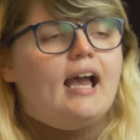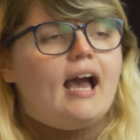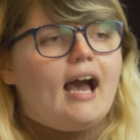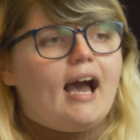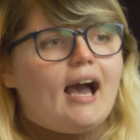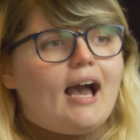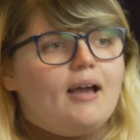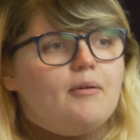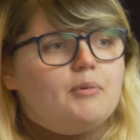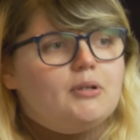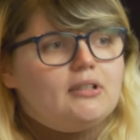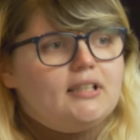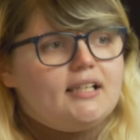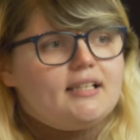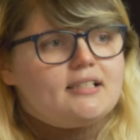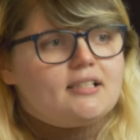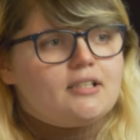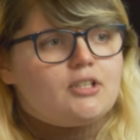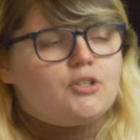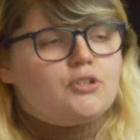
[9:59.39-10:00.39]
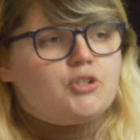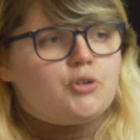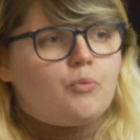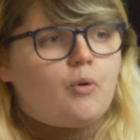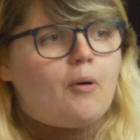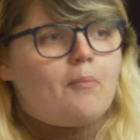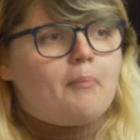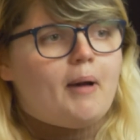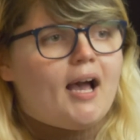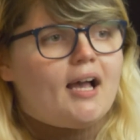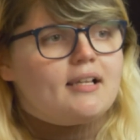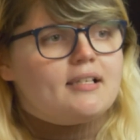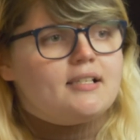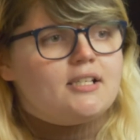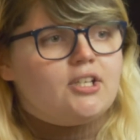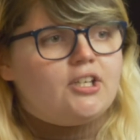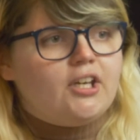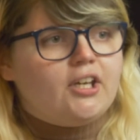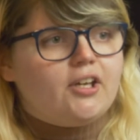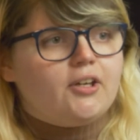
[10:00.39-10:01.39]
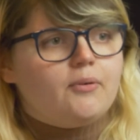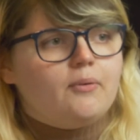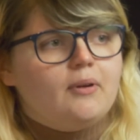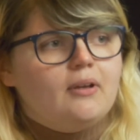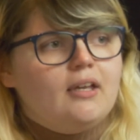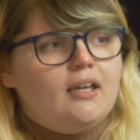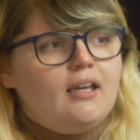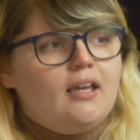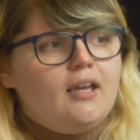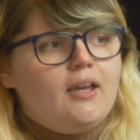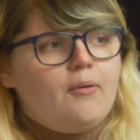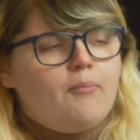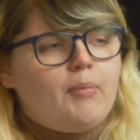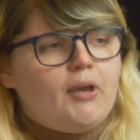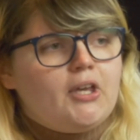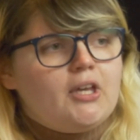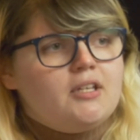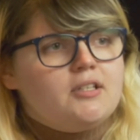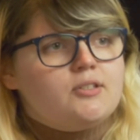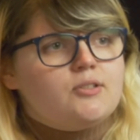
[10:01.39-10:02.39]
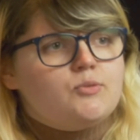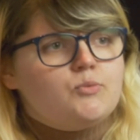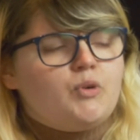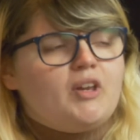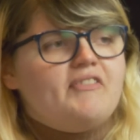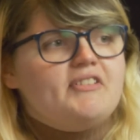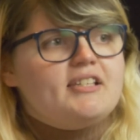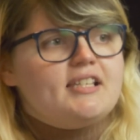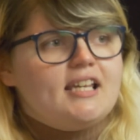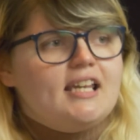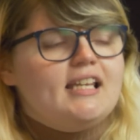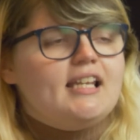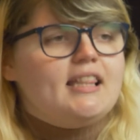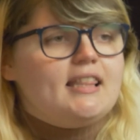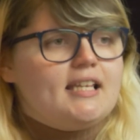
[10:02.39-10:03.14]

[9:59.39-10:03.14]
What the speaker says: I will listen to what matters to you, because we've seen in